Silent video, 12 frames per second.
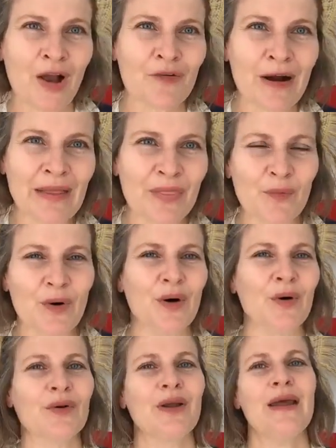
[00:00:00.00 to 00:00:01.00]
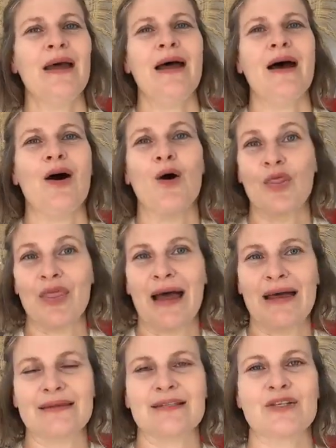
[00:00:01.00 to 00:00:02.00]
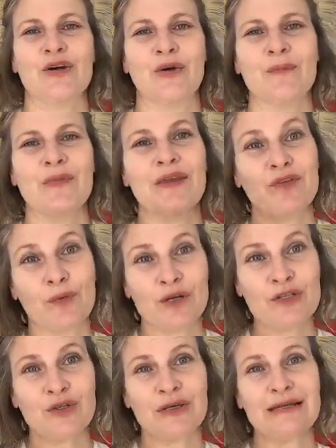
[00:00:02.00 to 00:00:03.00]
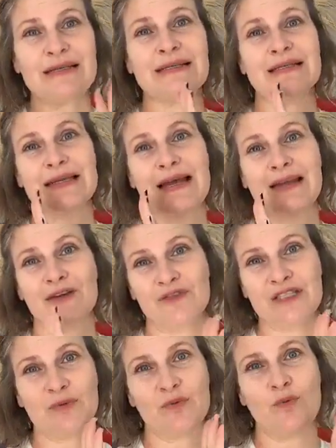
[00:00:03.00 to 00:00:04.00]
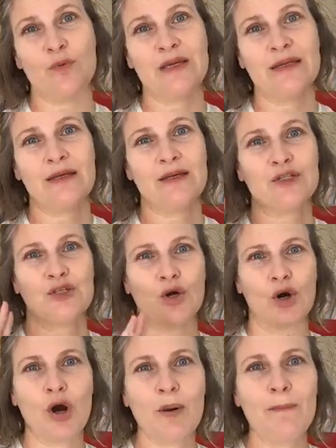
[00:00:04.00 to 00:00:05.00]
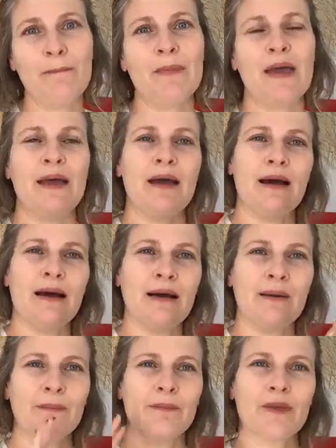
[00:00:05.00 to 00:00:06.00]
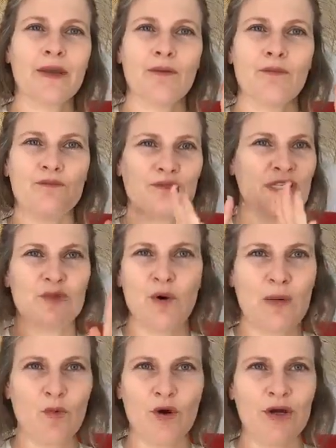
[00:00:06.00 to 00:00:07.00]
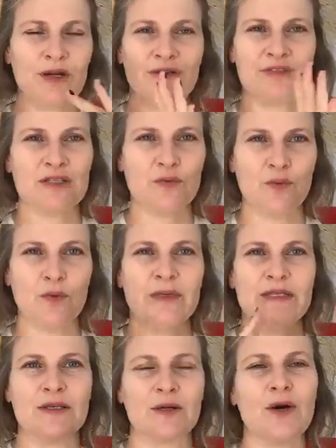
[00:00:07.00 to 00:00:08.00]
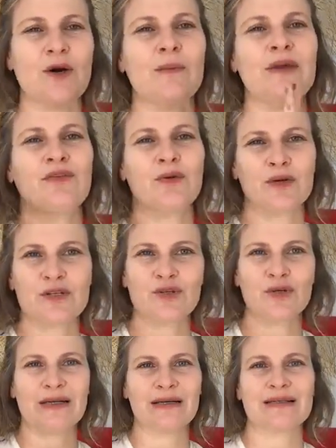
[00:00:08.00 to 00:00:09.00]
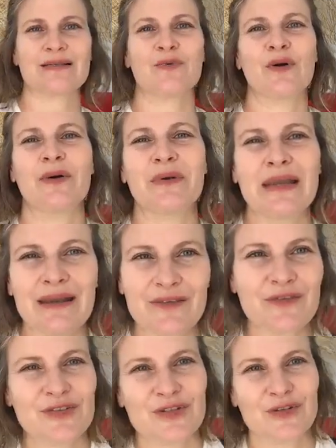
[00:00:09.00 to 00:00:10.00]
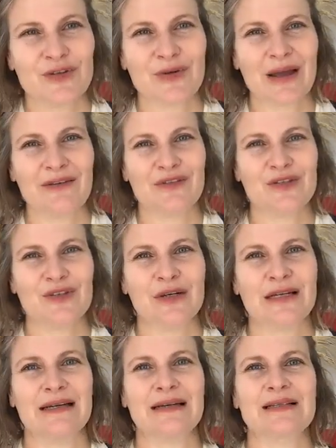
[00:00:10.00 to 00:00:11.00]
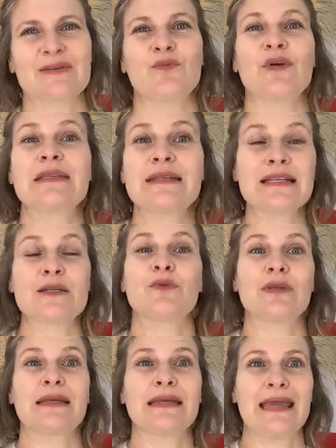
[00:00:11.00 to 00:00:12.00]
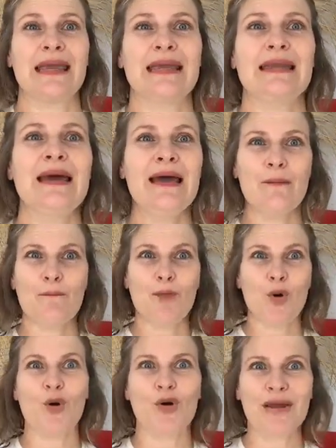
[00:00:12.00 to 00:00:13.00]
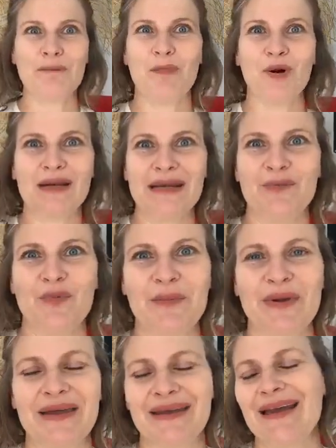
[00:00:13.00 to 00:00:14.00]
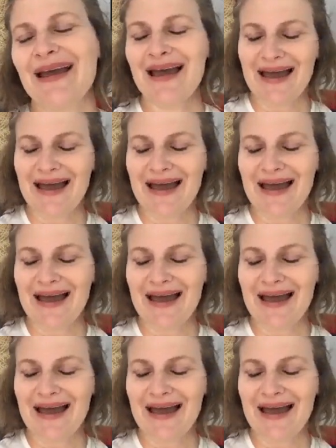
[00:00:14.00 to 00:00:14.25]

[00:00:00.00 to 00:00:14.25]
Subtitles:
around the world on that. So if you want to join us, it's at avisiblewoman.com. Just one word, avisiblewoman.com. If you want to join us, I would love to have you join us. We desperately need more embodied women